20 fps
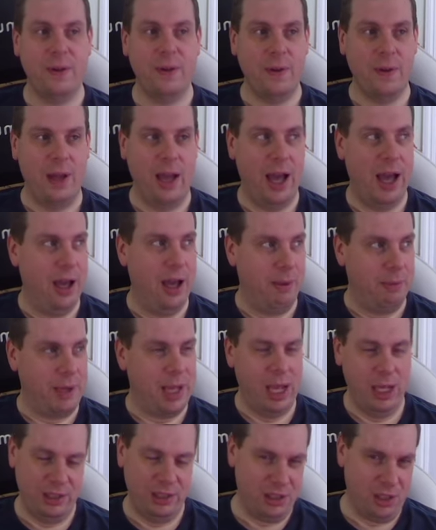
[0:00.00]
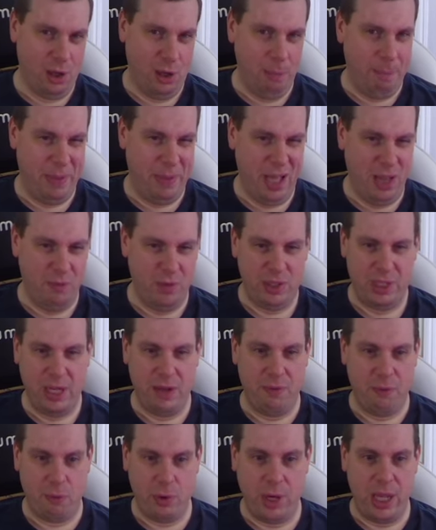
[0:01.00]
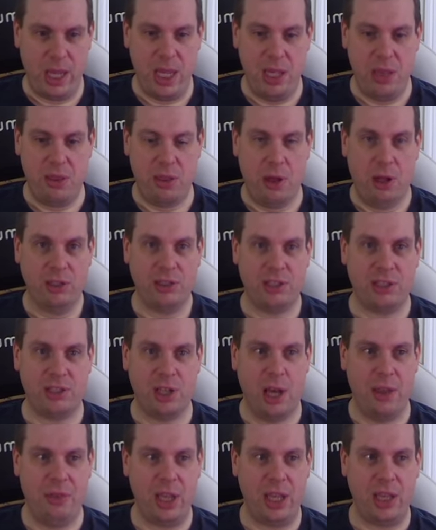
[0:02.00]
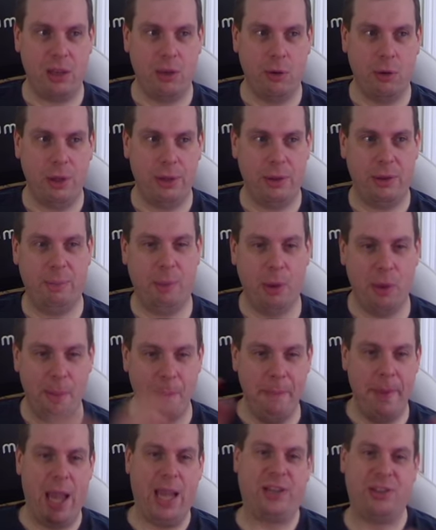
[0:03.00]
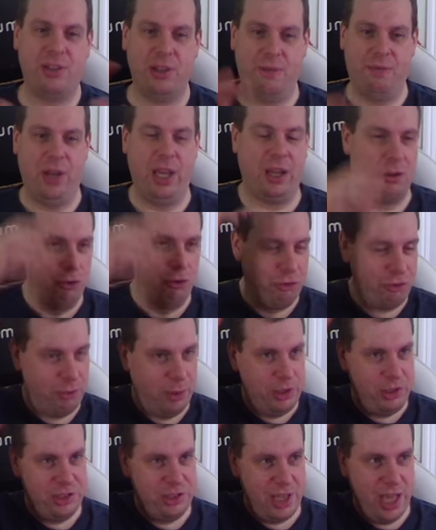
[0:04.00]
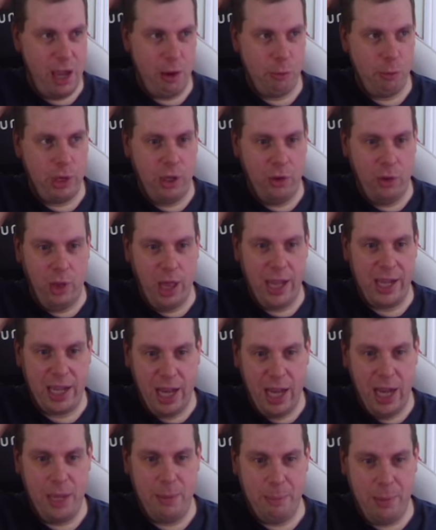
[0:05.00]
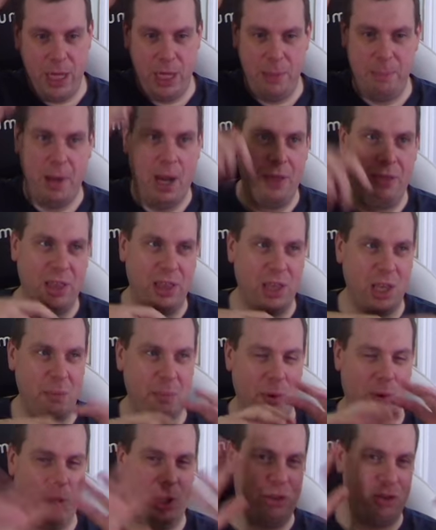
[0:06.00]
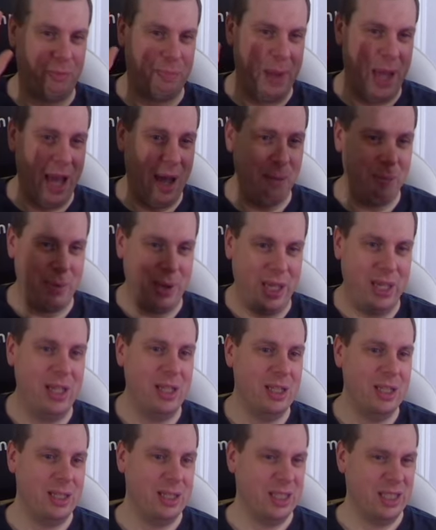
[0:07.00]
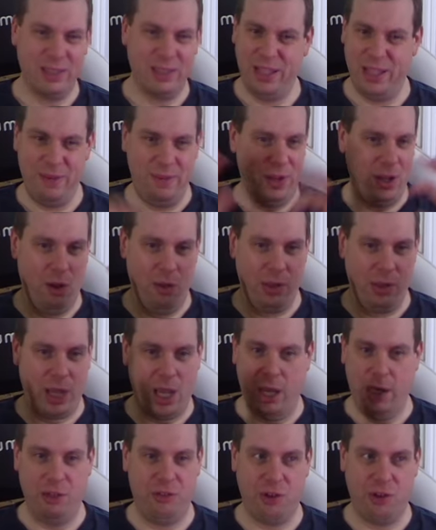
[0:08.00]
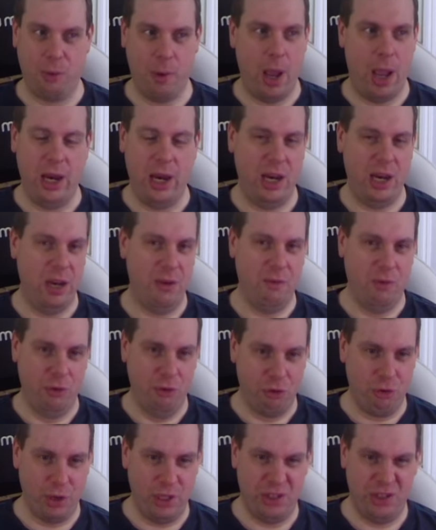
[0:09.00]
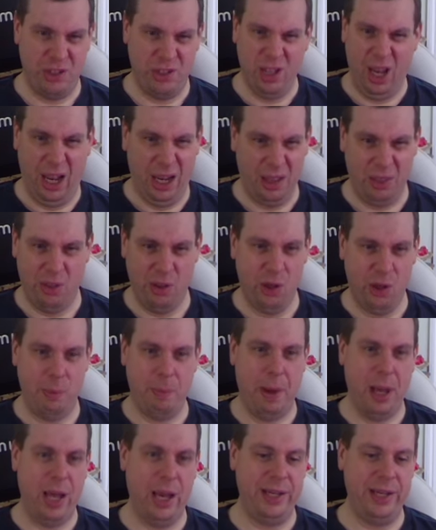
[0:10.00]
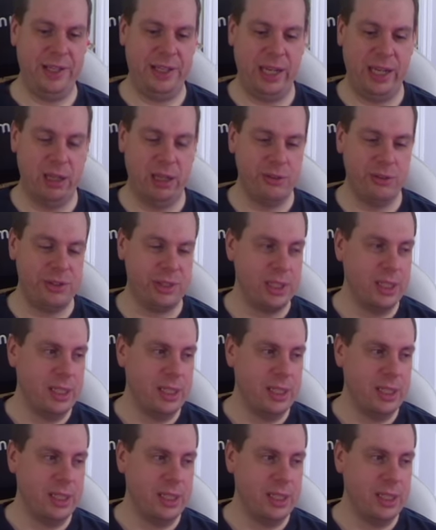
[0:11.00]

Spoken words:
Catalyst has got a bit of a different ethos. So I think but the mechs and the vehicles, which is their real like IP, but I think they'd probably just be happy leaving all the kind of terrain and infantry to like third party dealers.